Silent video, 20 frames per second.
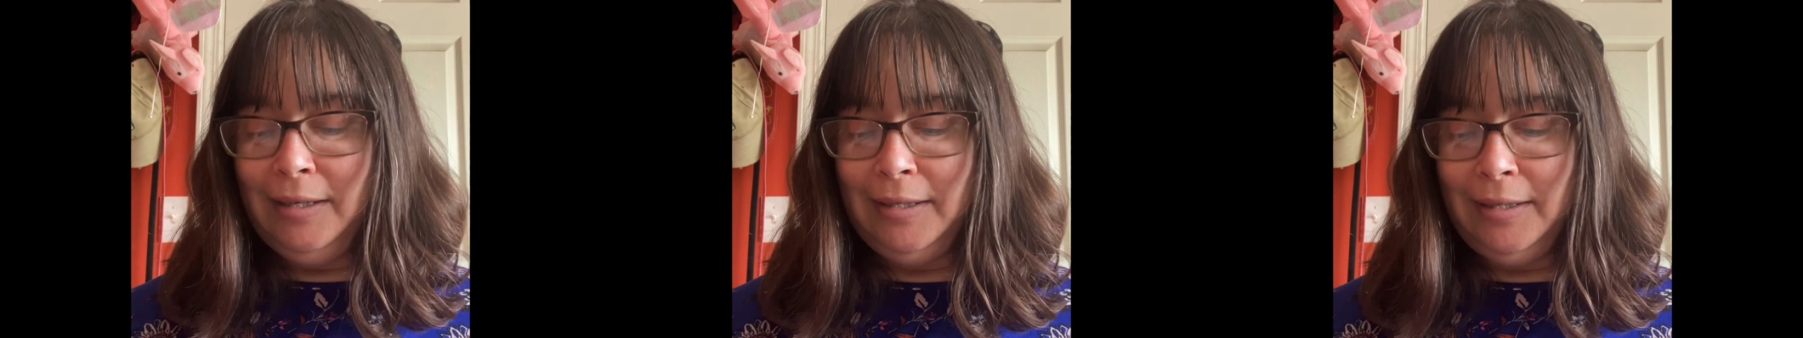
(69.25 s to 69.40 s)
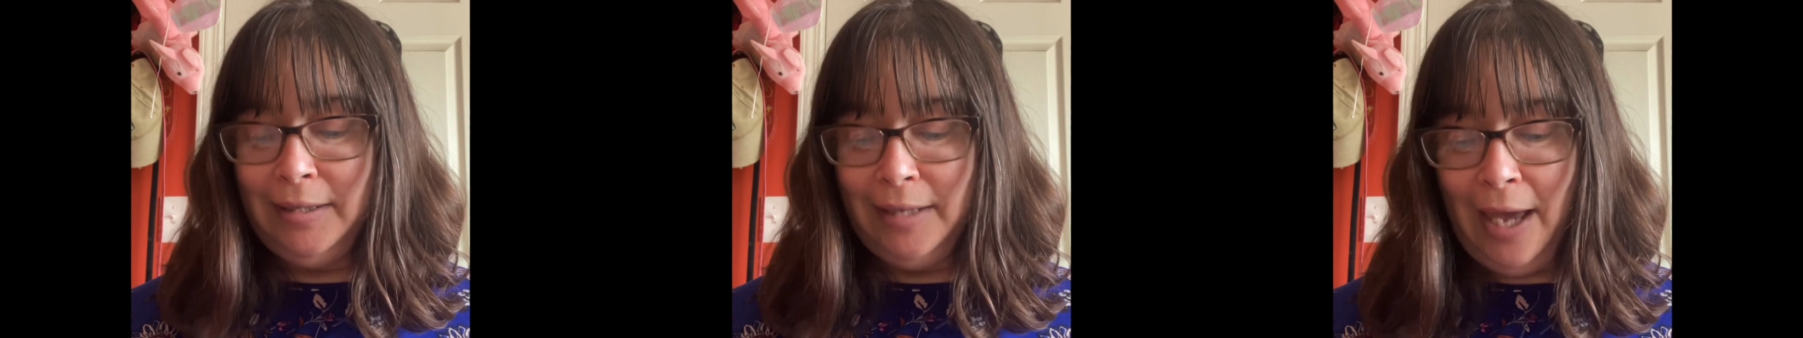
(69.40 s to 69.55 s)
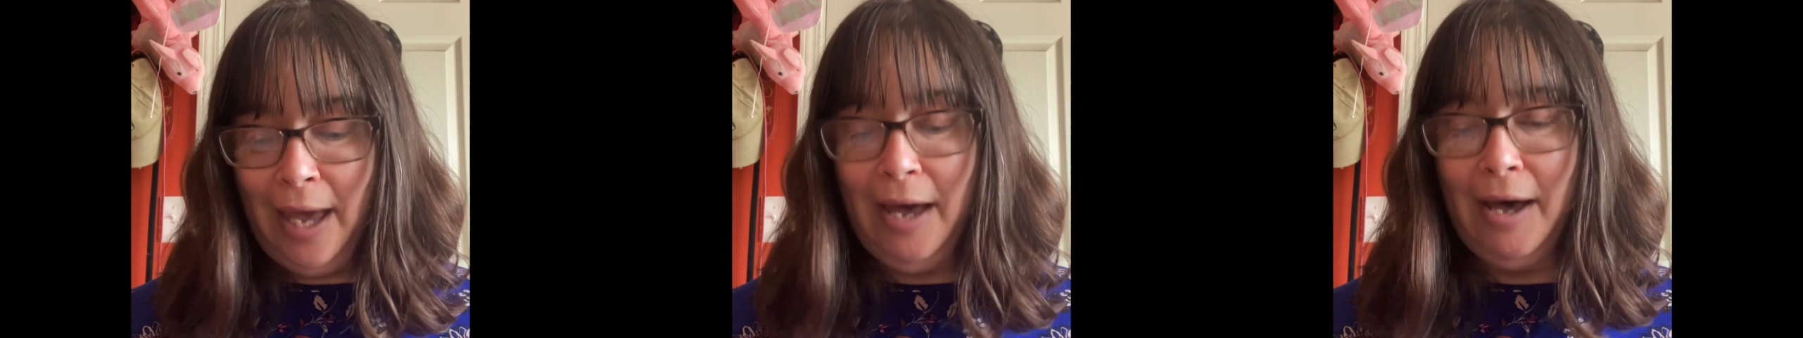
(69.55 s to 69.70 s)

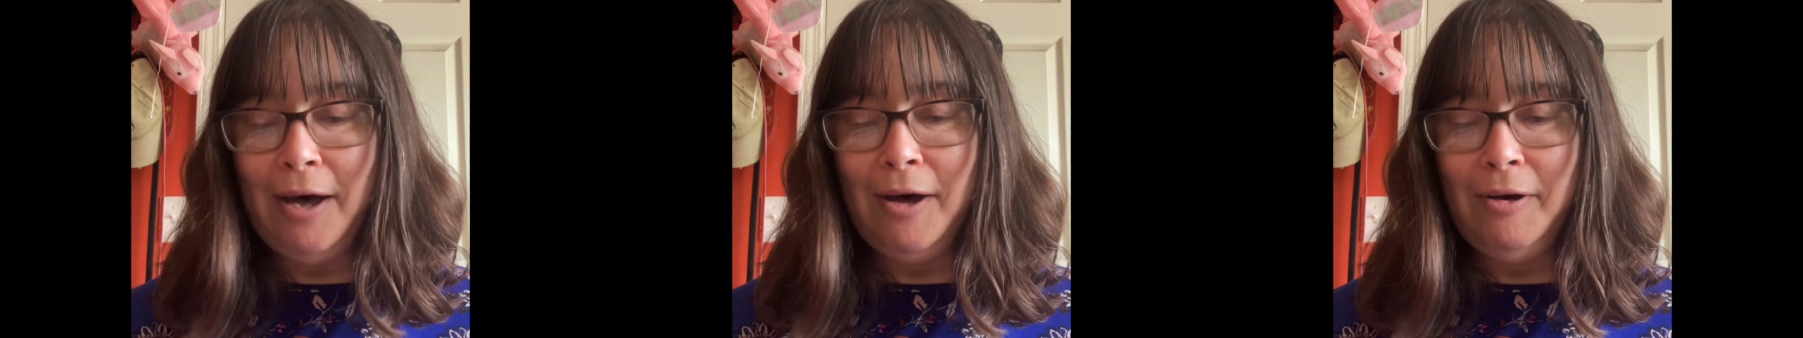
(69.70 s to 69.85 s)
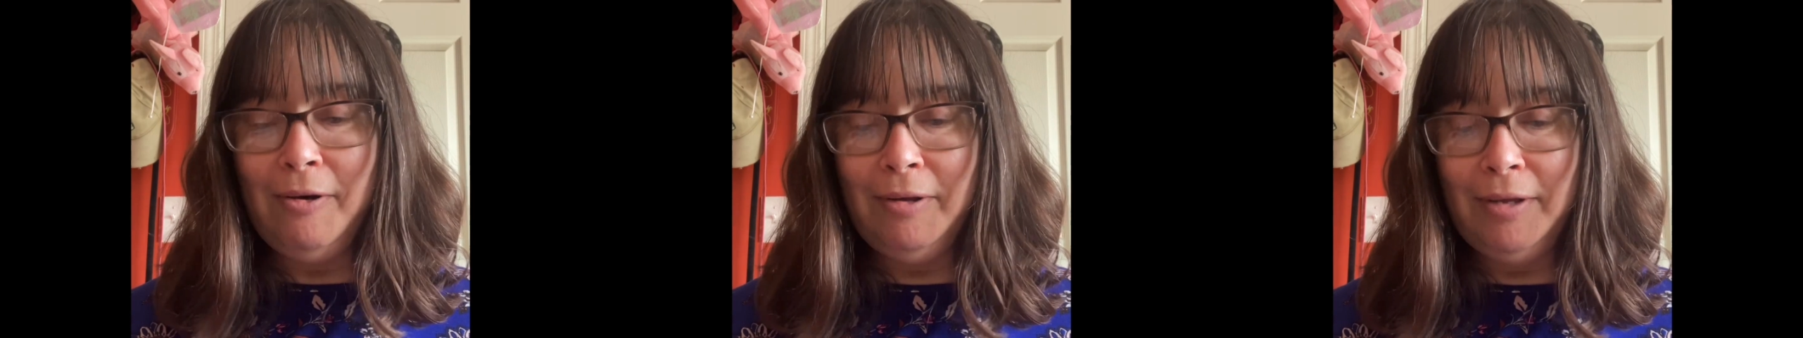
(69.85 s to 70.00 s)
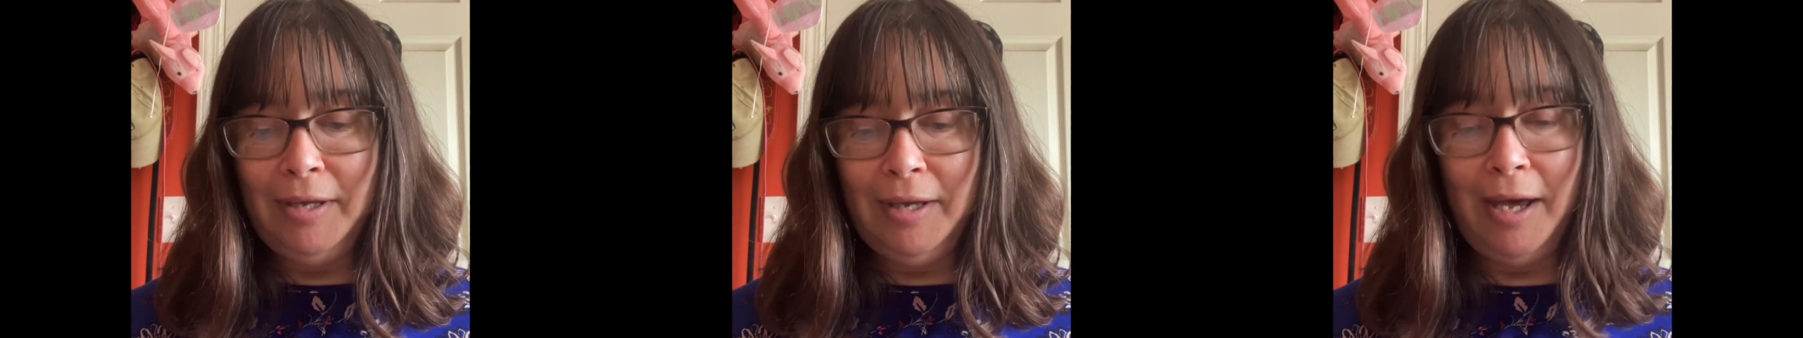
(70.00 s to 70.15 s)

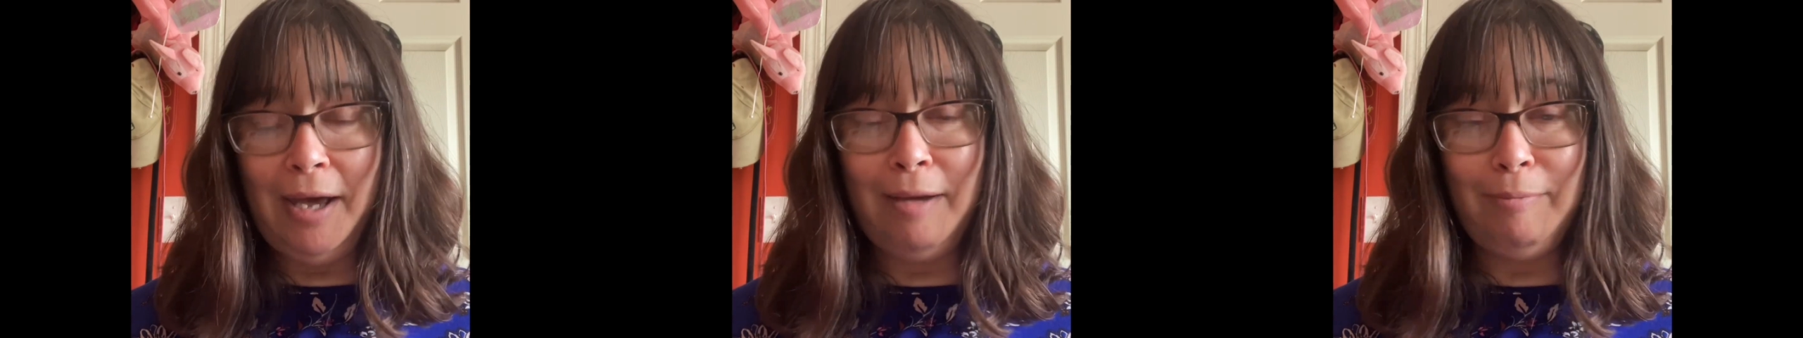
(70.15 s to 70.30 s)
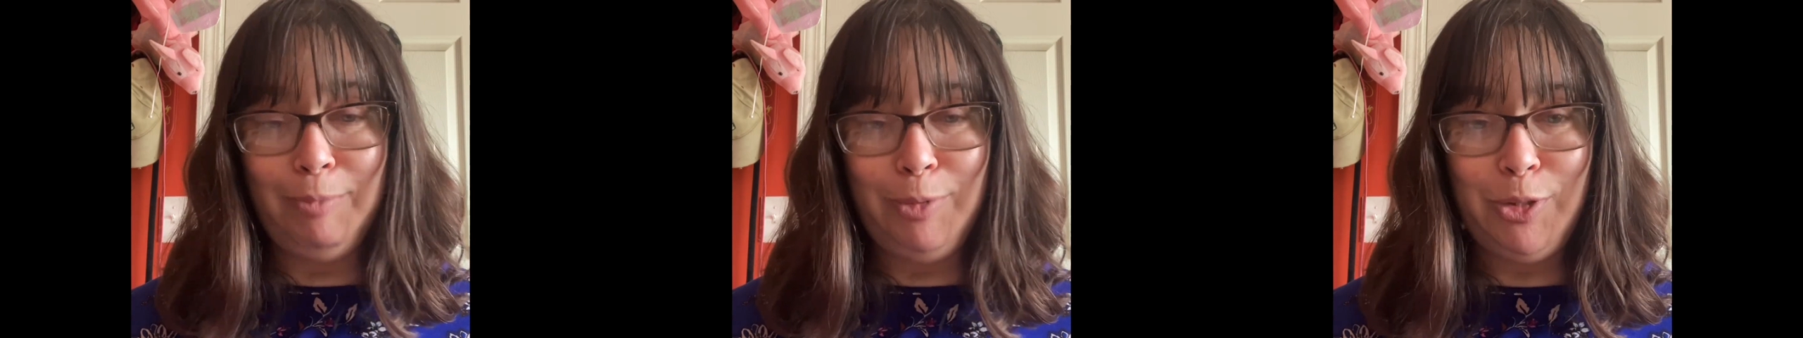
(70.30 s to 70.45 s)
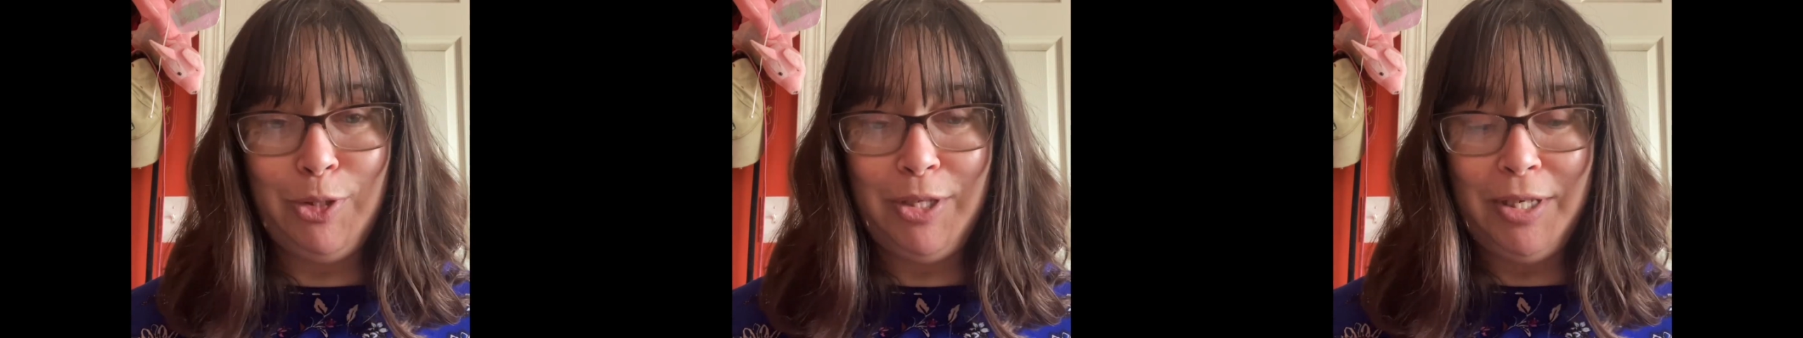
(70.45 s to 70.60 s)
Now
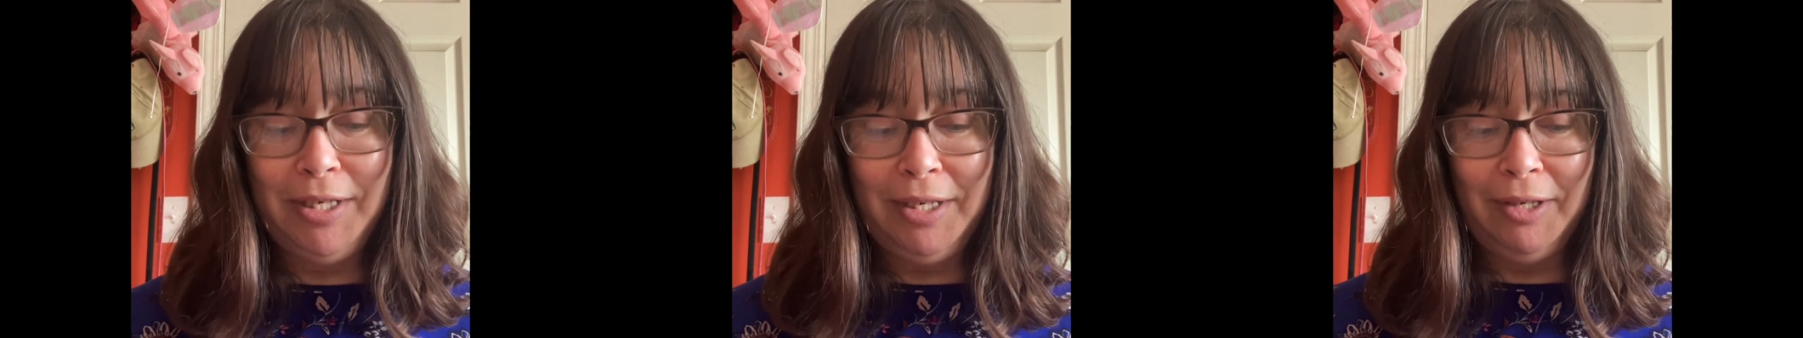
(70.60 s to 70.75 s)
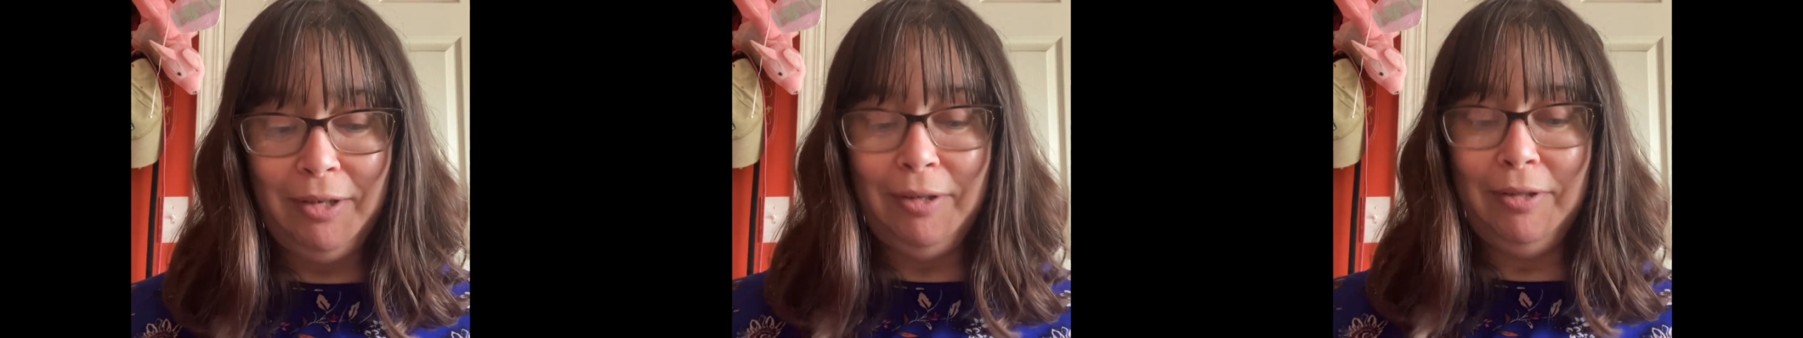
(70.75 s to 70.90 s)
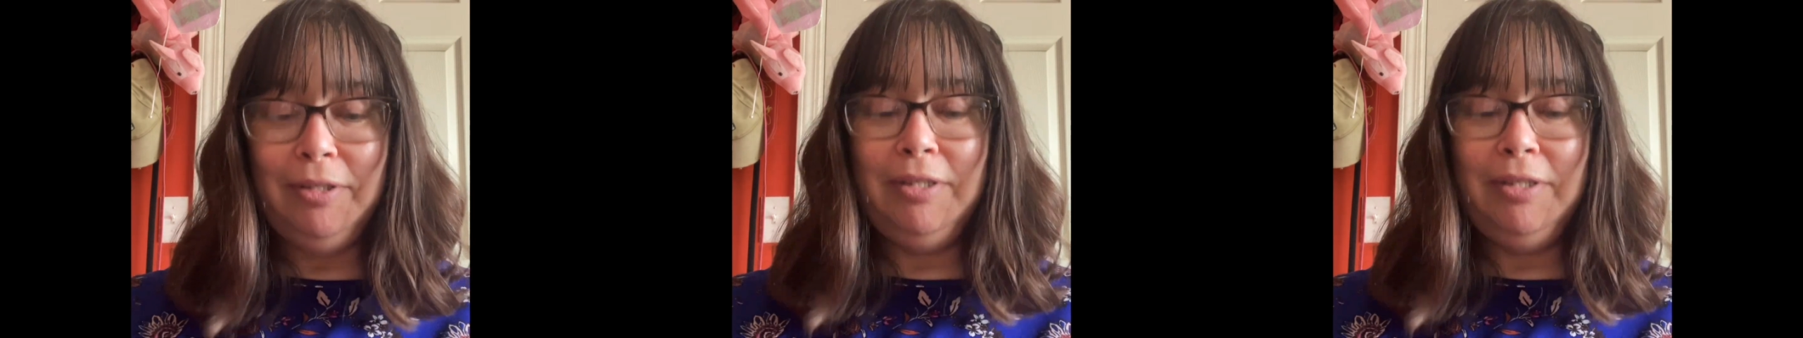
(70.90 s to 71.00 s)
I'm still.